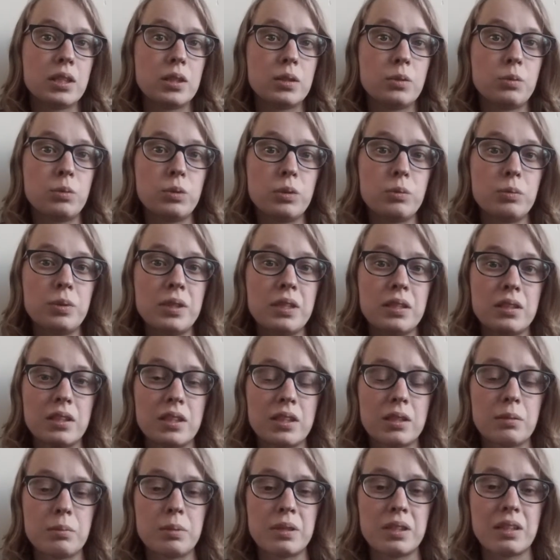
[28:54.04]
it would be a
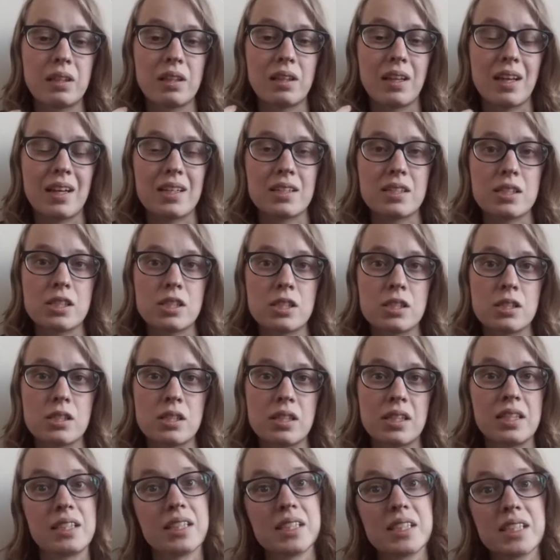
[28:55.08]
little bit less
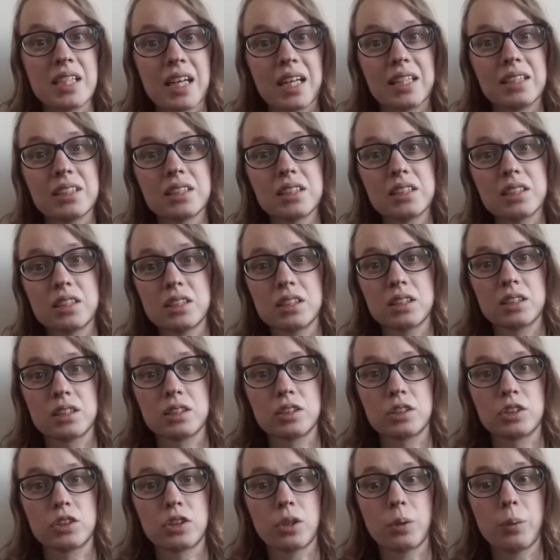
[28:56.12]
intense,
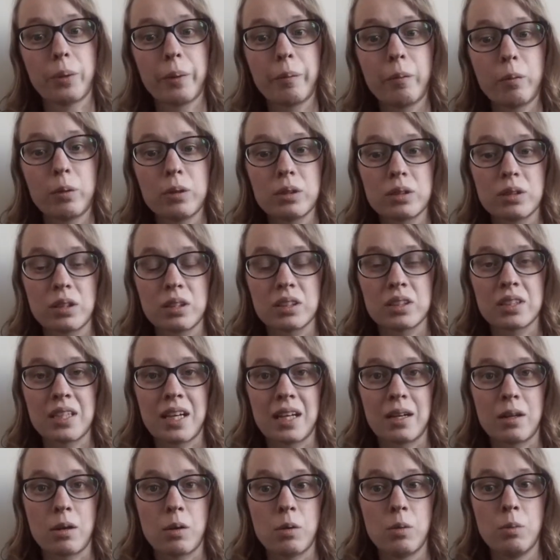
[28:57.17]
so I would not
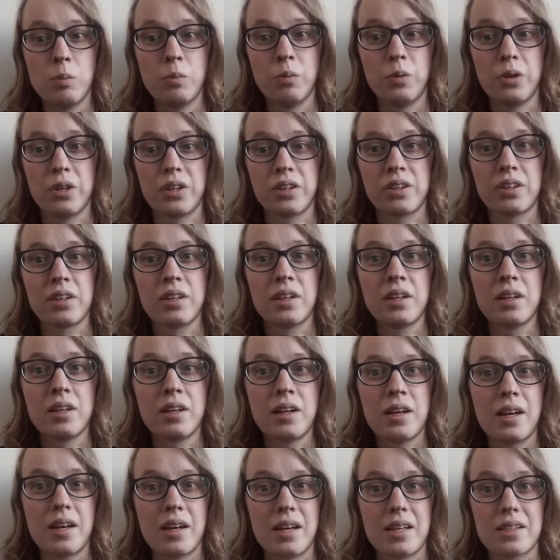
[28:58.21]
get home with
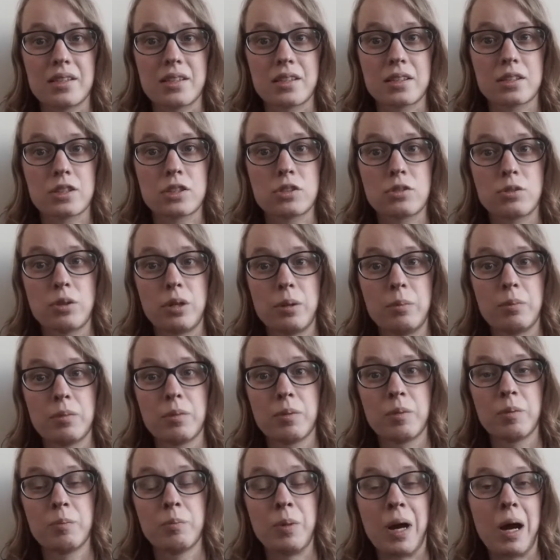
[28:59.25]
as extreme
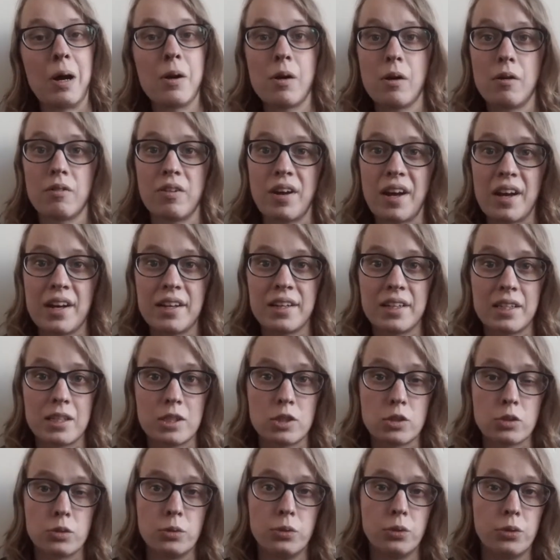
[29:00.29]
a bout of
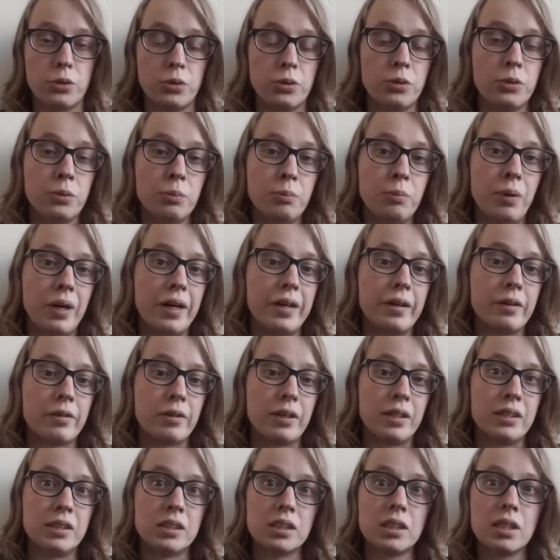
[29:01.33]
headaches or
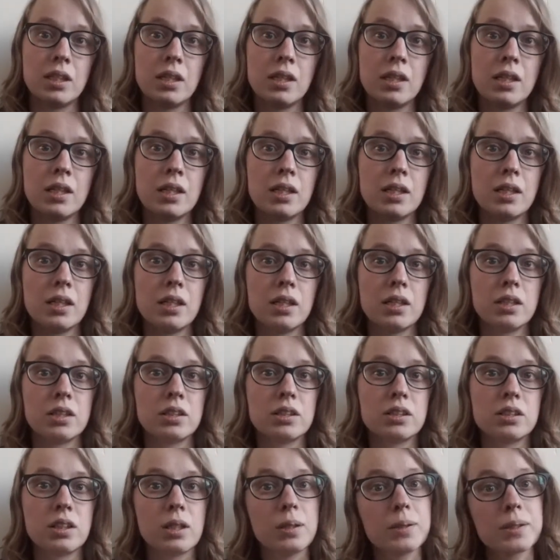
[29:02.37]
migraine.
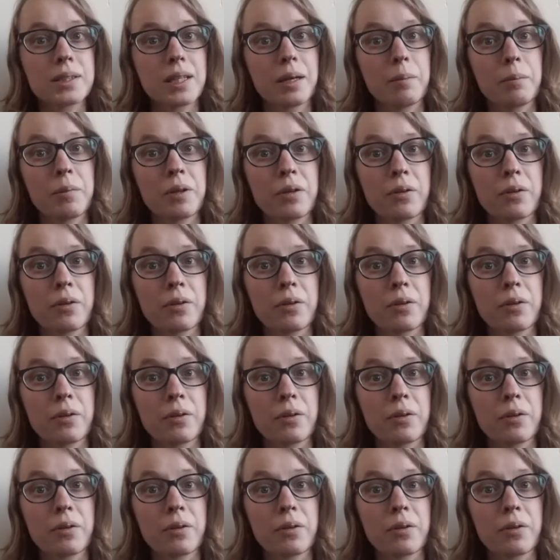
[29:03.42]
Don't get me